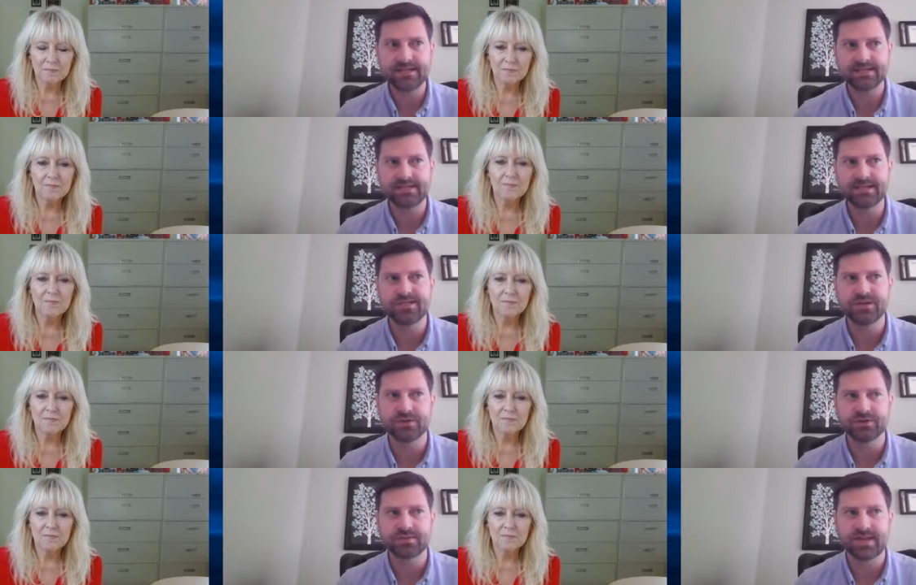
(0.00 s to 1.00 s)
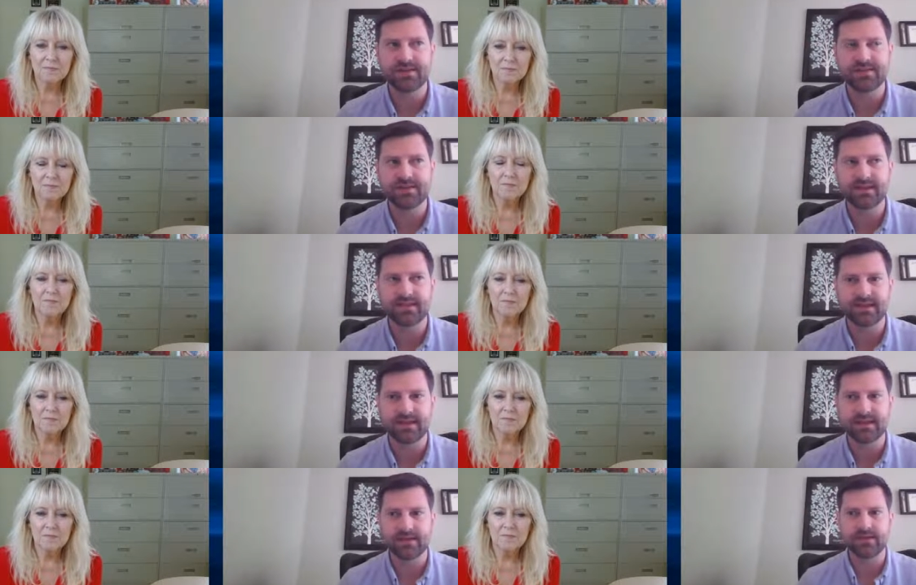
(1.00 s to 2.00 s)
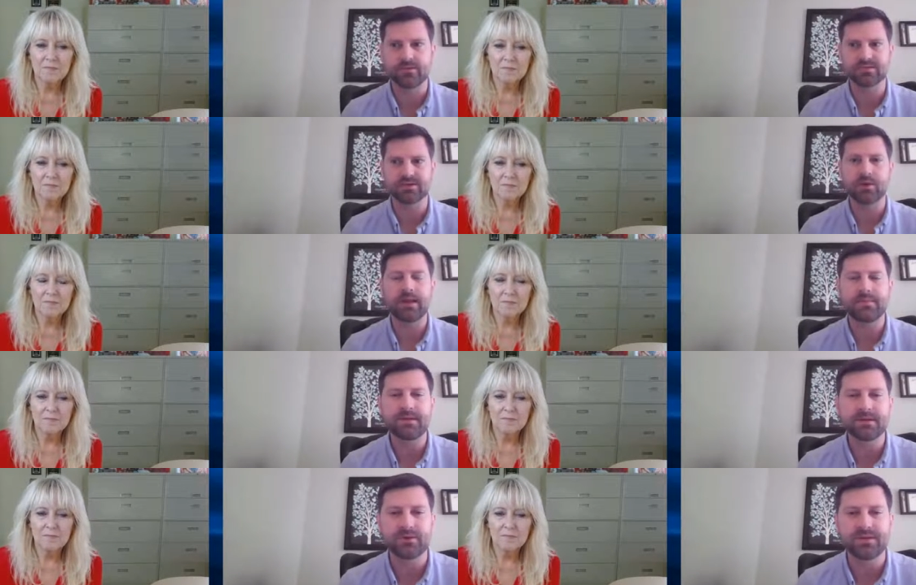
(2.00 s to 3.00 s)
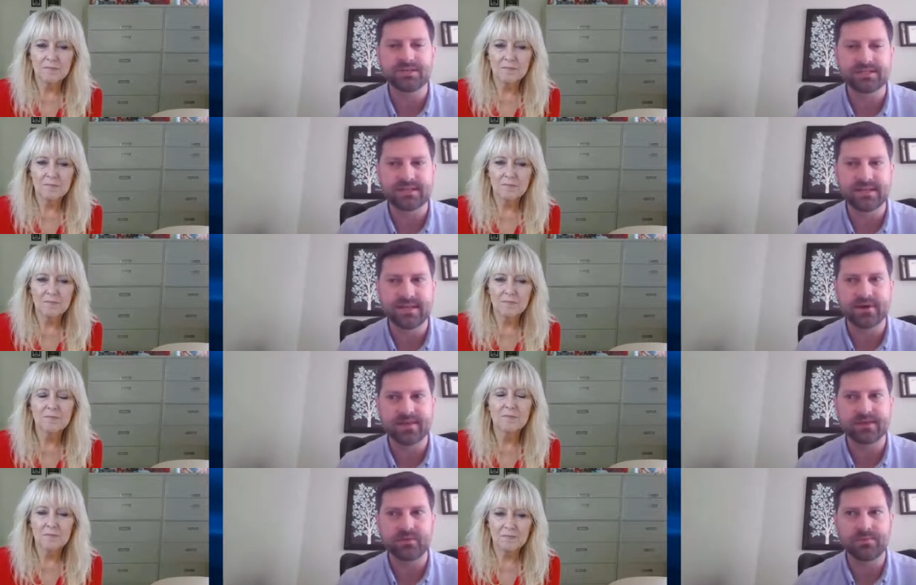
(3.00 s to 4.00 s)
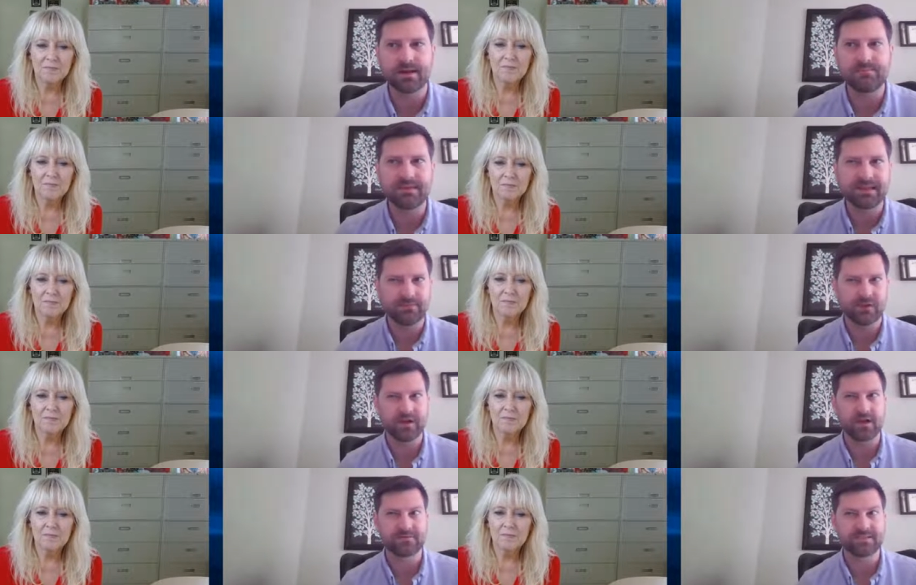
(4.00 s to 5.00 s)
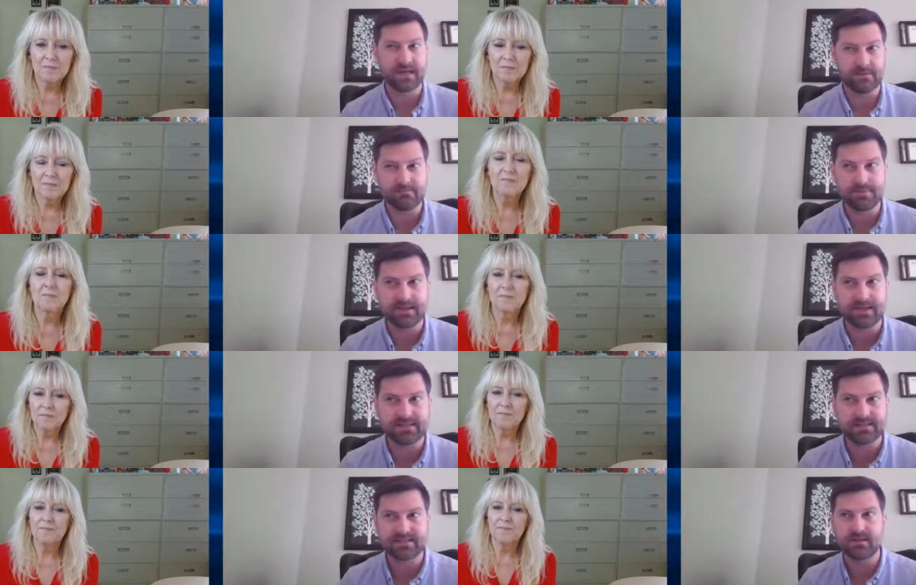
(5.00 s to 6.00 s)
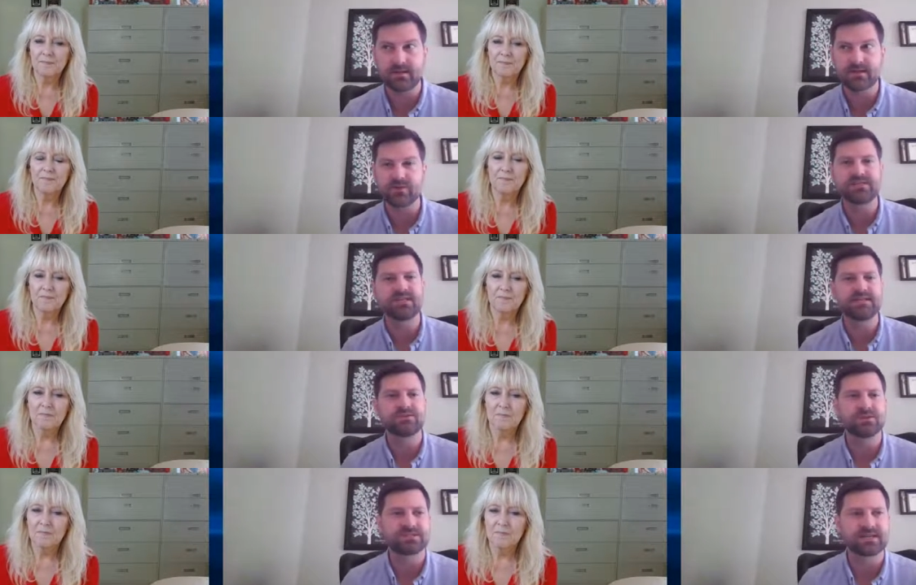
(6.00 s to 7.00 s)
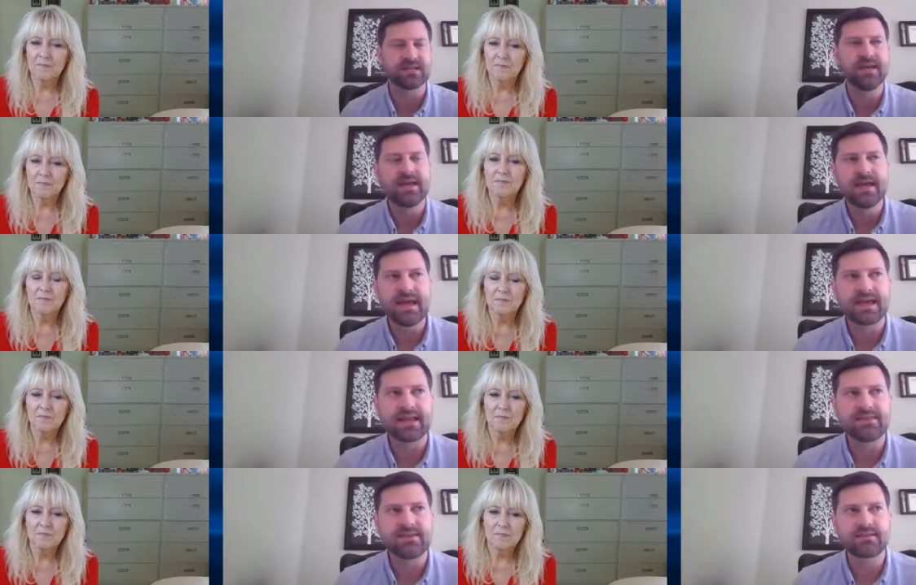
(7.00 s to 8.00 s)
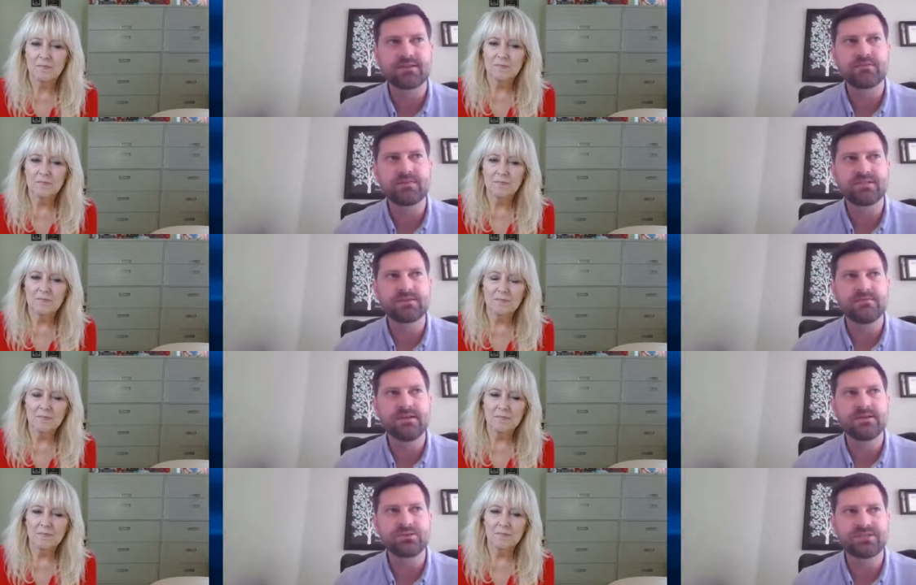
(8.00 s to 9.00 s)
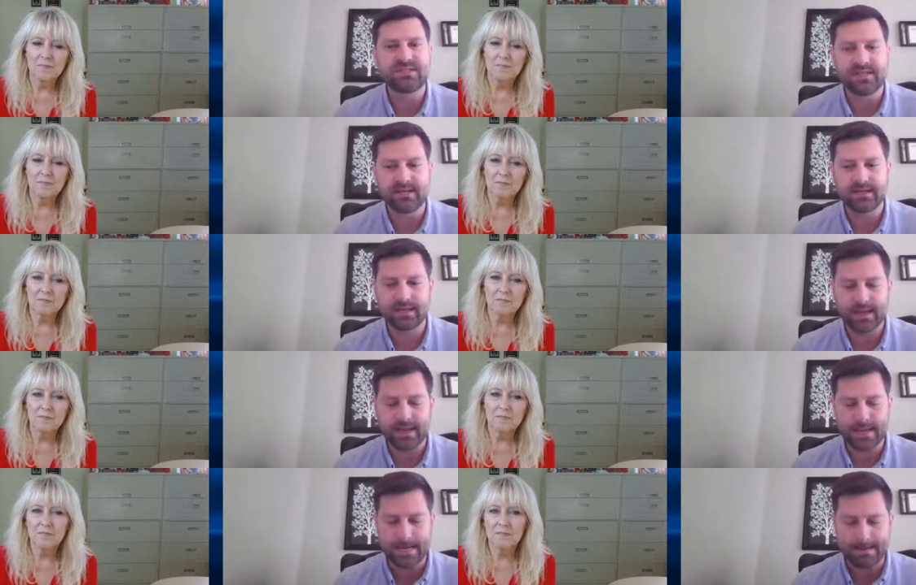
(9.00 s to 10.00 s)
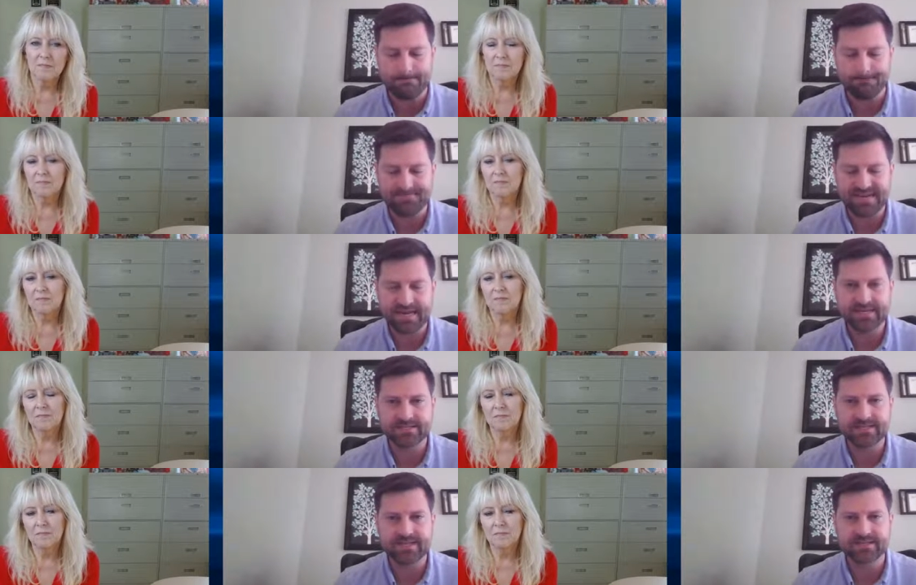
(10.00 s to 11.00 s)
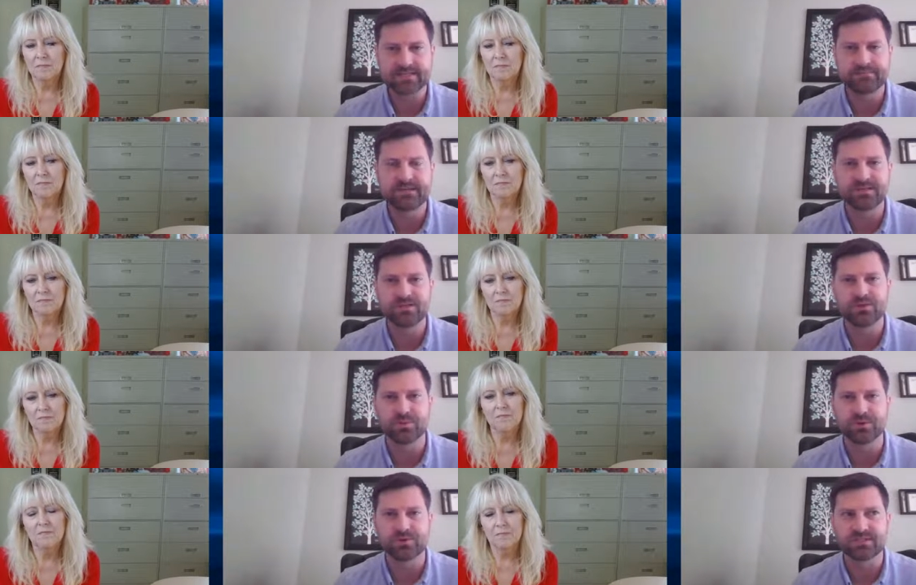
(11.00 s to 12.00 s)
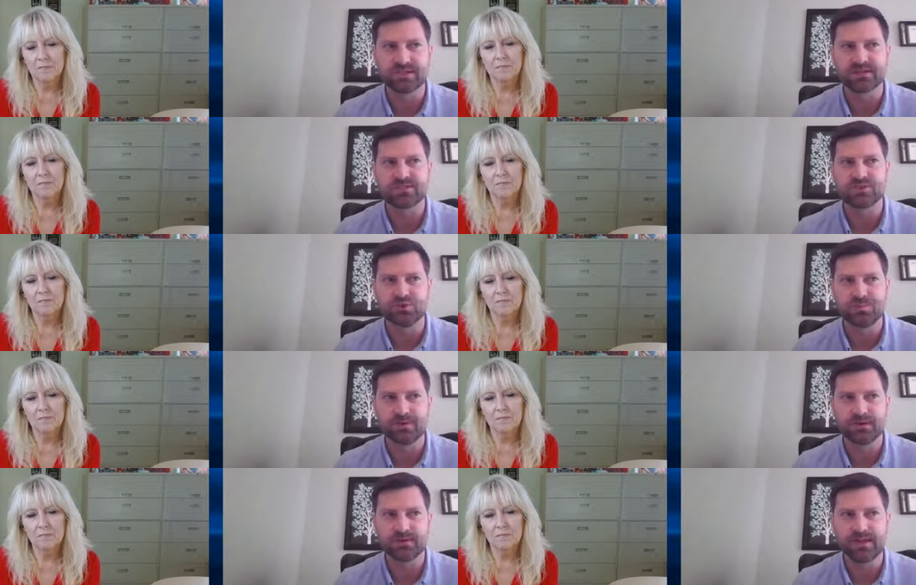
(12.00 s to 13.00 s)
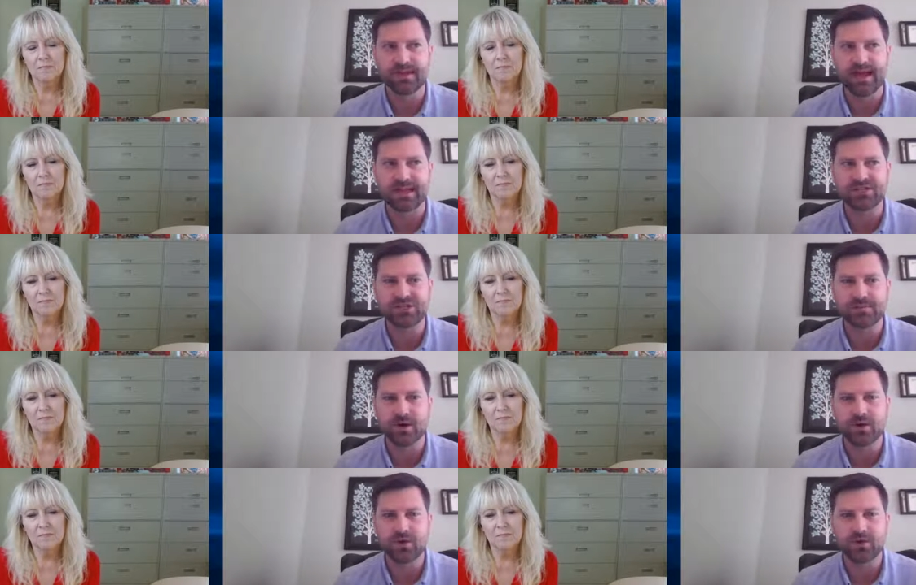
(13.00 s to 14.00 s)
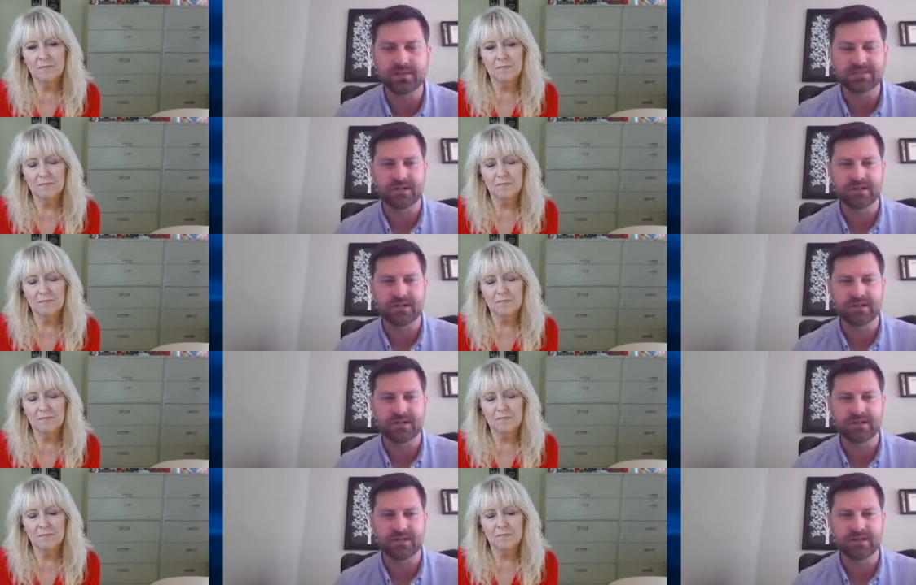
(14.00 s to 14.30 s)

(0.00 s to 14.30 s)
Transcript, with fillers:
Speaker 1: 8 to 10 years. I think that it was a rapid increase, and now I think we might be leveling off some, but it's still increasing interest. And I think there have been some interesting tie-ins. I think some consumers assume that non-GMO is